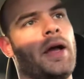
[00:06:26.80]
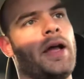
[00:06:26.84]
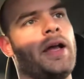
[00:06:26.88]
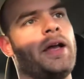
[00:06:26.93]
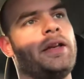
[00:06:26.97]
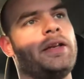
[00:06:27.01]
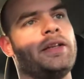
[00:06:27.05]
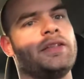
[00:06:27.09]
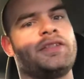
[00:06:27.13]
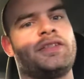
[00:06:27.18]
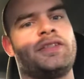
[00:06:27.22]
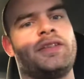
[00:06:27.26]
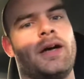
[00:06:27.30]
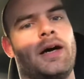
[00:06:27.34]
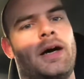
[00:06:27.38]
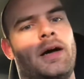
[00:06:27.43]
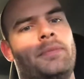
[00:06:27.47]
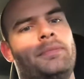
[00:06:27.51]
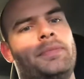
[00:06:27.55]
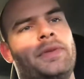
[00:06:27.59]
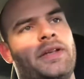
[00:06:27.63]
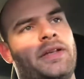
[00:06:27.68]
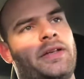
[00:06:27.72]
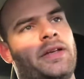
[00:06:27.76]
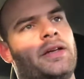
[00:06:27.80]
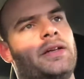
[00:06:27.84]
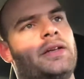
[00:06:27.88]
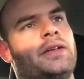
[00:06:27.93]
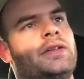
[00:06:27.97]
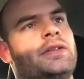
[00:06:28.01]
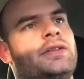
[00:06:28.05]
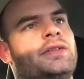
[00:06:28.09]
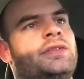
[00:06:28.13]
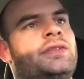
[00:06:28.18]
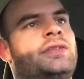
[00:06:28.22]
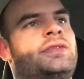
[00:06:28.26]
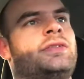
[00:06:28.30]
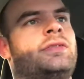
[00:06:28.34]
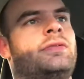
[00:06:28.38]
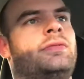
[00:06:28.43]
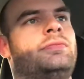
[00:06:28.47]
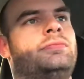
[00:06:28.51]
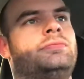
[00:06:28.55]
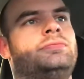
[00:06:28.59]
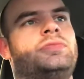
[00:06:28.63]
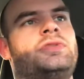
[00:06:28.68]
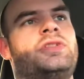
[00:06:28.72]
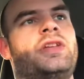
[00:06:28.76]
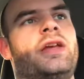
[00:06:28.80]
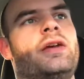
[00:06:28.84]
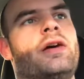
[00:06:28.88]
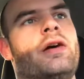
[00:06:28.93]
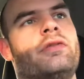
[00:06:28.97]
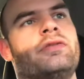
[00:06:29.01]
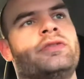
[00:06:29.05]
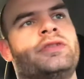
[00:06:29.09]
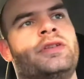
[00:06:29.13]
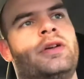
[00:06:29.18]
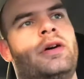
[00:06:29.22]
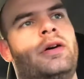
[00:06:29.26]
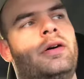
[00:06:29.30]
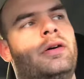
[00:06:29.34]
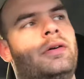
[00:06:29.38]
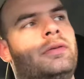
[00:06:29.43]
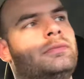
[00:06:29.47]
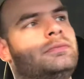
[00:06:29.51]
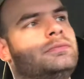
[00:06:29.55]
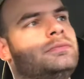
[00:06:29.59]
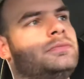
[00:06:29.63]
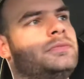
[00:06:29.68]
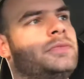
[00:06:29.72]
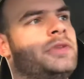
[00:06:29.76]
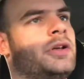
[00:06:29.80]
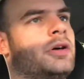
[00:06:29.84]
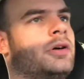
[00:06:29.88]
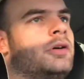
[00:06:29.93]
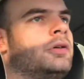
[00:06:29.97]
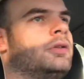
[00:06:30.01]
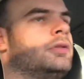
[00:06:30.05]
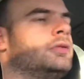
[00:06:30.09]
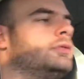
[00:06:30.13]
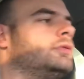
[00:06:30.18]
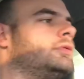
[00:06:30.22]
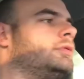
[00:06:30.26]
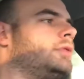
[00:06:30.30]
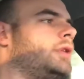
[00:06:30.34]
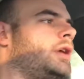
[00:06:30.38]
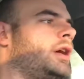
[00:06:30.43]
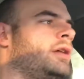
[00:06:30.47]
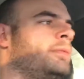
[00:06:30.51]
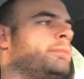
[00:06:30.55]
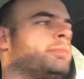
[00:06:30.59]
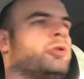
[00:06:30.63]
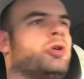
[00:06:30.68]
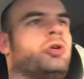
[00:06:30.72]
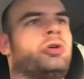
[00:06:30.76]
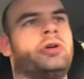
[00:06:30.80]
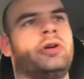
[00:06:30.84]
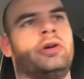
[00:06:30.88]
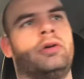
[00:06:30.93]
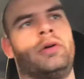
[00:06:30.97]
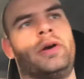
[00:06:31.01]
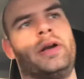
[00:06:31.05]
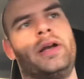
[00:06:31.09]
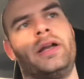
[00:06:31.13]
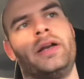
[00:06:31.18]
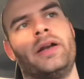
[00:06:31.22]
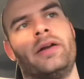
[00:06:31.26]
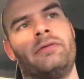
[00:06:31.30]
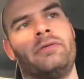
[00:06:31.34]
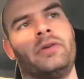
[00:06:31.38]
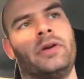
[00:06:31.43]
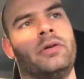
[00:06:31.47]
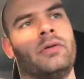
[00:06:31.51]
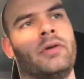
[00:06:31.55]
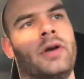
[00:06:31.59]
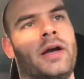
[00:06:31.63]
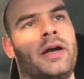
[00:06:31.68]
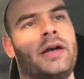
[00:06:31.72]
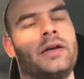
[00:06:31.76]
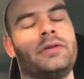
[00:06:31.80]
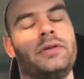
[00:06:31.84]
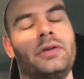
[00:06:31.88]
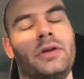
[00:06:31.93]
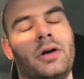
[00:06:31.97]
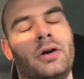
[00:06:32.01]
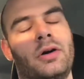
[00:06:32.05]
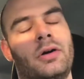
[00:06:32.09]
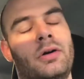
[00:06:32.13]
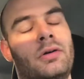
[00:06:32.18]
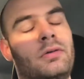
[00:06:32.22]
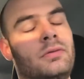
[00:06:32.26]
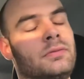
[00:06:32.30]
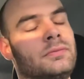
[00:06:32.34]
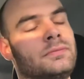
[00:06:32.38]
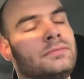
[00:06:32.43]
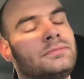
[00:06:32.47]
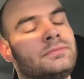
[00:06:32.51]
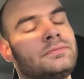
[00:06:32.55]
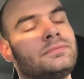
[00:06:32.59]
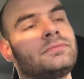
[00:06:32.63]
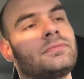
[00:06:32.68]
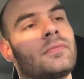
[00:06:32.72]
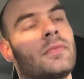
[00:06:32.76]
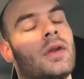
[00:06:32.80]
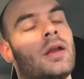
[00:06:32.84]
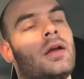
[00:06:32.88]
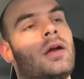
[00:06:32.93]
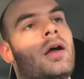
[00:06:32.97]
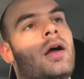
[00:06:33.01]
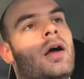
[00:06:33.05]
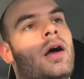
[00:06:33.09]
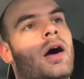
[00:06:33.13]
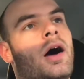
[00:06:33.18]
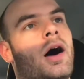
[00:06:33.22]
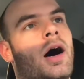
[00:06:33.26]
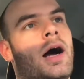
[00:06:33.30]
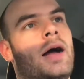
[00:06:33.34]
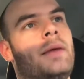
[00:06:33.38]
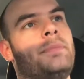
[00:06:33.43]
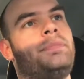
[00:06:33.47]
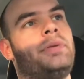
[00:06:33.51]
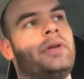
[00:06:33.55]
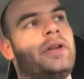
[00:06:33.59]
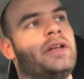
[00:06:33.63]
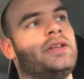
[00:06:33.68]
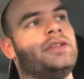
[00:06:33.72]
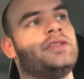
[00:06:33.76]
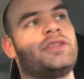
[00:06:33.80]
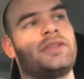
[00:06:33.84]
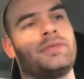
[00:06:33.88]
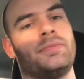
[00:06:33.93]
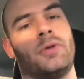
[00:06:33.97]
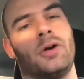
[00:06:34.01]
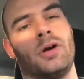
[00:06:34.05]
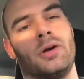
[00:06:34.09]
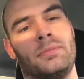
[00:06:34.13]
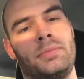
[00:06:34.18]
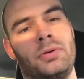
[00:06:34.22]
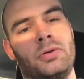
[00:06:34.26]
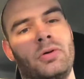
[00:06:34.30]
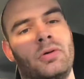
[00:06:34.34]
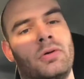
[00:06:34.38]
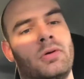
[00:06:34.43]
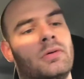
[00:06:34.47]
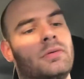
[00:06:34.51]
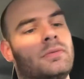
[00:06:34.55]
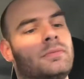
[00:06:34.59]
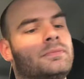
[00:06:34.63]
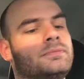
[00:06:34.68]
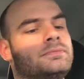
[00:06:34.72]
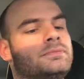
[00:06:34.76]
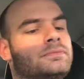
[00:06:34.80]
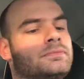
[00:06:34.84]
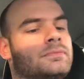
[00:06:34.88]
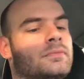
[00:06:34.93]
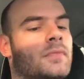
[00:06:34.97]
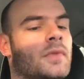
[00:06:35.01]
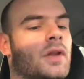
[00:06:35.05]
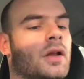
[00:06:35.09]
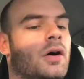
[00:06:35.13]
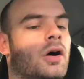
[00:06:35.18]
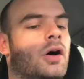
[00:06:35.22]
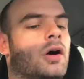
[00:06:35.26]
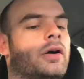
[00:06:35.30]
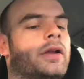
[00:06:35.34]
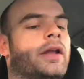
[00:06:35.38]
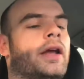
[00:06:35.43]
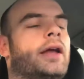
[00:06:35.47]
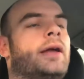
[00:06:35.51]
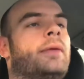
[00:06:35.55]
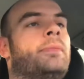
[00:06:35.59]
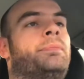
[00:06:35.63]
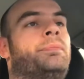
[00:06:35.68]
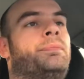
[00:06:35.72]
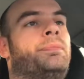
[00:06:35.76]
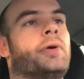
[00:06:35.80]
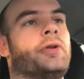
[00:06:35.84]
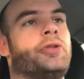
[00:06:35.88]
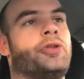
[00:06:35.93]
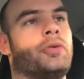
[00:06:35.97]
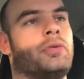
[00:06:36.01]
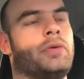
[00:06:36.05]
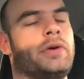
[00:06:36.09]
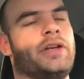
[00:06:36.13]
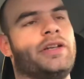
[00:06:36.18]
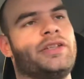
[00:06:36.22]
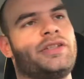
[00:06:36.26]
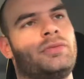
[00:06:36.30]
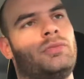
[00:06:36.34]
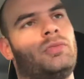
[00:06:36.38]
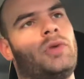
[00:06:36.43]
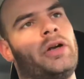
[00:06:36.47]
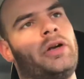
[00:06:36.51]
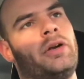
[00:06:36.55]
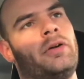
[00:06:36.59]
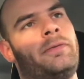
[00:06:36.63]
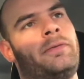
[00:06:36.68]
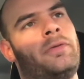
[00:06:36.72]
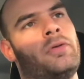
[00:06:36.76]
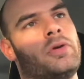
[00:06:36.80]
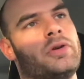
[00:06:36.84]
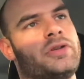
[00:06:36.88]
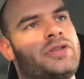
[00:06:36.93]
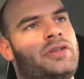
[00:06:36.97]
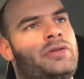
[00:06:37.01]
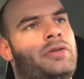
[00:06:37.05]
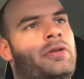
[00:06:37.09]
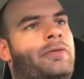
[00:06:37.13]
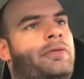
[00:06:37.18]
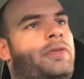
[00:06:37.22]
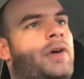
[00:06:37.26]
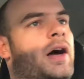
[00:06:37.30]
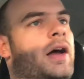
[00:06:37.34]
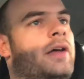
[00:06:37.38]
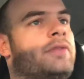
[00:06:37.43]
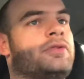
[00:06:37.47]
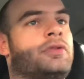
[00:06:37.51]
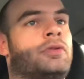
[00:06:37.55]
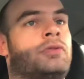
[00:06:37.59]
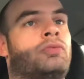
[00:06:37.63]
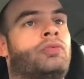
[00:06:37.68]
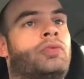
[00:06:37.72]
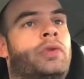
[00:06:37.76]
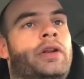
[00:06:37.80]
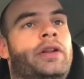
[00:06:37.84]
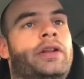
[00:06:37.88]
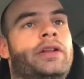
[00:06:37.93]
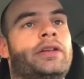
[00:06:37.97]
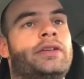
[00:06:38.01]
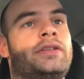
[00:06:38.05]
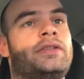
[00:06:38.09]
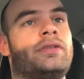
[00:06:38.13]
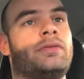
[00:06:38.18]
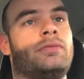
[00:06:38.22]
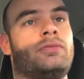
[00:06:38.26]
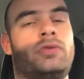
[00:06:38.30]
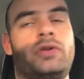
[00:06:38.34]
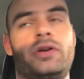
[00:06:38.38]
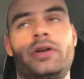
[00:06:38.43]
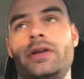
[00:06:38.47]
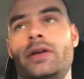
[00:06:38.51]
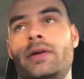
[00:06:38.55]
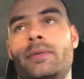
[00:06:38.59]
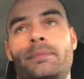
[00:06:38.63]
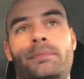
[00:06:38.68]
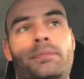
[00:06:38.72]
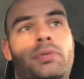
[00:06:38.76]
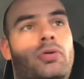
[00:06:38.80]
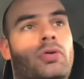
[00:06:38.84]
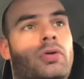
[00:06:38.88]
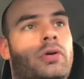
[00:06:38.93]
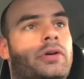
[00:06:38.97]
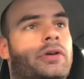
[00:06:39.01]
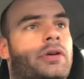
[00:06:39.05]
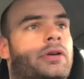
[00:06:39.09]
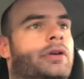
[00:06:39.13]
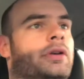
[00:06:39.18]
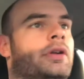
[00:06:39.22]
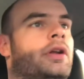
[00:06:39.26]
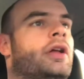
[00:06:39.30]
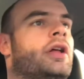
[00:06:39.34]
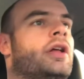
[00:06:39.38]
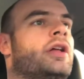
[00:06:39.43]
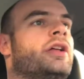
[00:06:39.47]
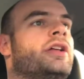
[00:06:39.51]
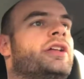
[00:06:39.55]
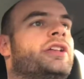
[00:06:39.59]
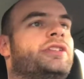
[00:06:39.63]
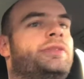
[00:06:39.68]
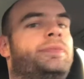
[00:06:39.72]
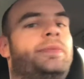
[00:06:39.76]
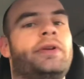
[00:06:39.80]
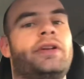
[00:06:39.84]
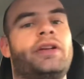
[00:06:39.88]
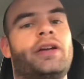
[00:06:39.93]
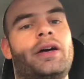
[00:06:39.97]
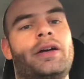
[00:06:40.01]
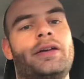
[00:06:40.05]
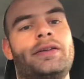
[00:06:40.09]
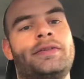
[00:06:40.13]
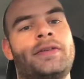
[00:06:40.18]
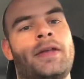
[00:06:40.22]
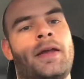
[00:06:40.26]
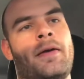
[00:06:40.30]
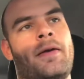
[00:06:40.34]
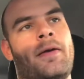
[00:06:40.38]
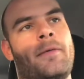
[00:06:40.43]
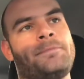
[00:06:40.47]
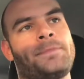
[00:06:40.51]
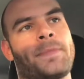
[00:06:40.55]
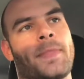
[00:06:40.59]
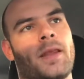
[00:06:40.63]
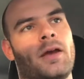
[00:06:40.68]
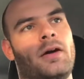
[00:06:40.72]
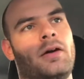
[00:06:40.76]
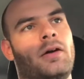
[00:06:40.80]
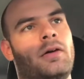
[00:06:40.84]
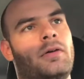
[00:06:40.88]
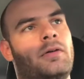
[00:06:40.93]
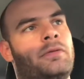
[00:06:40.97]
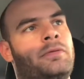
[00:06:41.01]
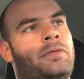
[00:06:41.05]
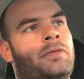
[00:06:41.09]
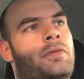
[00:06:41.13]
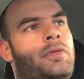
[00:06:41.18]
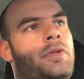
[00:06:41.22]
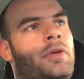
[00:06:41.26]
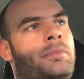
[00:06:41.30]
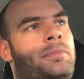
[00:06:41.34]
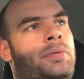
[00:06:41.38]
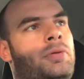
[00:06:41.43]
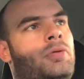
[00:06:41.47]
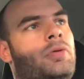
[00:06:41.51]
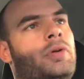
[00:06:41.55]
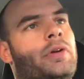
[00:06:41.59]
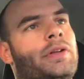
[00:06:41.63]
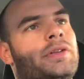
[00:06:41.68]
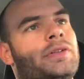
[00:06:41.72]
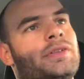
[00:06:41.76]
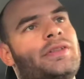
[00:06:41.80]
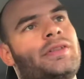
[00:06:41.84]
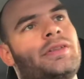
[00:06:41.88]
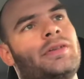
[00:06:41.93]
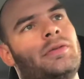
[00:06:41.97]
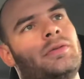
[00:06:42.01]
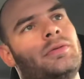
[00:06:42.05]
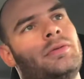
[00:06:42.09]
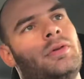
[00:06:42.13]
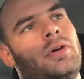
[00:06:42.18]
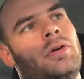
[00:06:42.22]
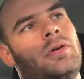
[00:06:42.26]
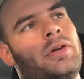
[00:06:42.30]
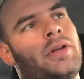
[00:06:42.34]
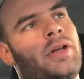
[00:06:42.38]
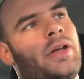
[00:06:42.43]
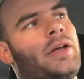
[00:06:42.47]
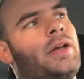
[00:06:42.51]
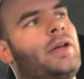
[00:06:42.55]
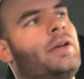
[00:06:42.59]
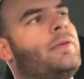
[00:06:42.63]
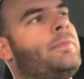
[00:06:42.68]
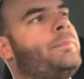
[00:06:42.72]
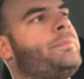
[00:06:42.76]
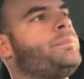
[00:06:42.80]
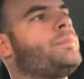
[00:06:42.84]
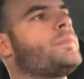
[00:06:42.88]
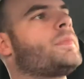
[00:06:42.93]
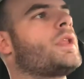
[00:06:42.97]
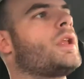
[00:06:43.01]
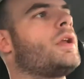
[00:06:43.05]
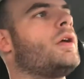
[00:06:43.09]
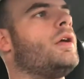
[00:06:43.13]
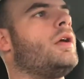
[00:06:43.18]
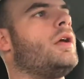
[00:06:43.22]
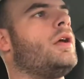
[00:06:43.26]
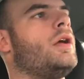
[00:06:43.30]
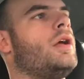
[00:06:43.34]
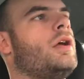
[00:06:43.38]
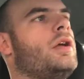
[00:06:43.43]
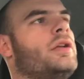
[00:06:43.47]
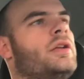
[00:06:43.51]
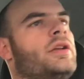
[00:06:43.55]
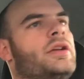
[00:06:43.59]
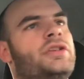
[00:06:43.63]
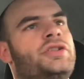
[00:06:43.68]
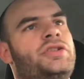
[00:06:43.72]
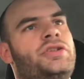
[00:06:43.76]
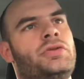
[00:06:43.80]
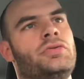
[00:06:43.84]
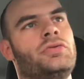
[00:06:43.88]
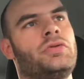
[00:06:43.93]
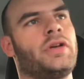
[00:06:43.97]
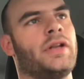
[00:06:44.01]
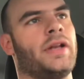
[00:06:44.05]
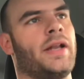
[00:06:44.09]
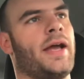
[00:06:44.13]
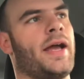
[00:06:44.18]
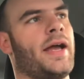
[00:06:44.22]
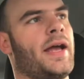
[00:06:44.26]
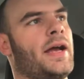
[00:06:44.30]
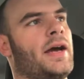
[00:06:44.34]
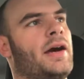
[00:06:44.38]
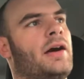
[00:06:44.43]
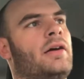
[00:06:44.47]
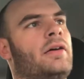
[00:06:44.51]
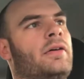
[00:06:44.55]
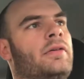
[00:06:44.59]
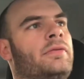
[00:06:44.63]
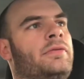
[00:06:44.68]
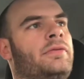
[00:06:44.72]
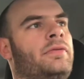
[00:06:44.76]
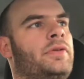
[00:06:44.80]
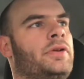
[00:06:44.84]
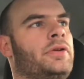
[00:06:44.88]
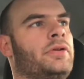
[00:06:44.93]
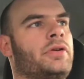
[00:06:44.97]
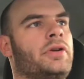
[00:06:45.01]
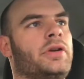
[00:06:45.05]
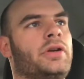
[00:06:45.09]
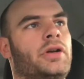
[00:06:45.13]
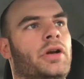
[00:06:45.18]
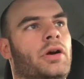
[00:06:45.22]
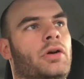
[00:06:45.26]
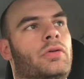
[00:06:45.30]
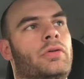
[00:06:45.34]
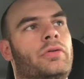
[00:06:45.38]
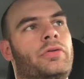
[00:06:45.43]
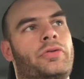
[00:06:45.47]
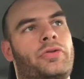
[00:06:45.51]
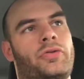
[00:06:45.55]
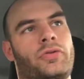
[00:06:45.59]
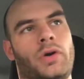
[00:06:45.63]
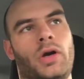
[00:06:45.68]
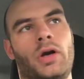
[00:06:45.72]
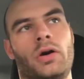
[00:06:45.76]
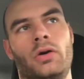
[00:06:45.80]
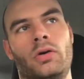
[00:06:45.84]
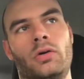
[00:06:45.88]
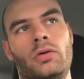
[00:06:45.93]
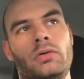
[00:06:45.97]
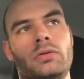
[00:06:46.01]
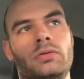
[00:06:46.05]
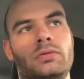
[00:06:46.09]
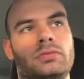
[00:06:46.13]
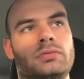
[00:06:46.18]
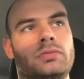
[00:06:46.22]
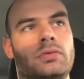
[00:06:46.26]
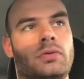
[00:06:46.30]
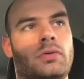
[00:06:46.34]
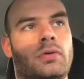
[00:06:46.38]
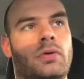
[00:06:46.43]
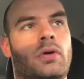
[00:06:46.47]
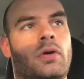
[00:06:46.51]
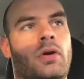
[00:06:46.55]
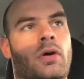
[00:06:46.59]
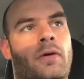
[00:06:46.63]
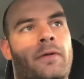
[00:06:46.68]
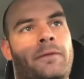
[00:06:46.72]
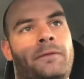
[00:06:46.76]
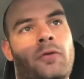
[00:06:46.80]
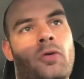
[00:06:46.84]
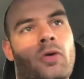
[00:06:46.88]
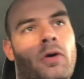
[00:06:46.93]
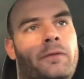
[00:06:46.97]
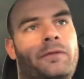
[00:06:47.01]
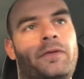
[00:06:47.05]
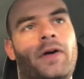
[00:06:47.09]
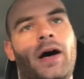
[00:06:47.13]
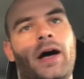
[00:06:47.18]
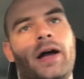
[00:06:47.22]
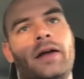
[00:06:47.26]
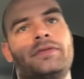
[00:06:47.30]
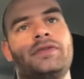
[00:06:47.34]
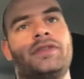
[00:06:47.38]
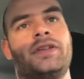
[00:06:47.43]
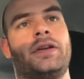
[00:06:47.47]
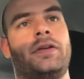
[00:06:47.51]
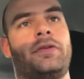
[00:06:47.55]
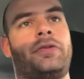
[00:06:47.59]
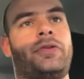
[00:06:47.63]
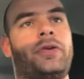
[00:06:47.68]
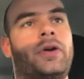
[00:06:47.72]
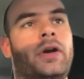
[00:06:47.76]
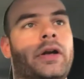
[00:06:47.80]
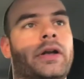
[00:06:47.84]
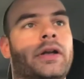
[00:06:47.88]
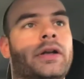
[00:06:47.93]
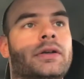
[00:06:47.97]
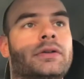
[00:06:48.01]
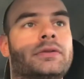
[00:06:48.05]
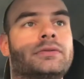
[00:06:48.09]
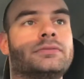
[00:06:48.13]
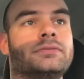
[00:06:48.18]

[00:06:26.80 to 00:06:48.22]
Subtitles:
And it's not because, say I was I broke and ran every rack. No, I played smart pool. Okay, but the reason why your 4s and your 5s are really, really important is because of the points. Okay, is you can go and throw 4 5s and a 3.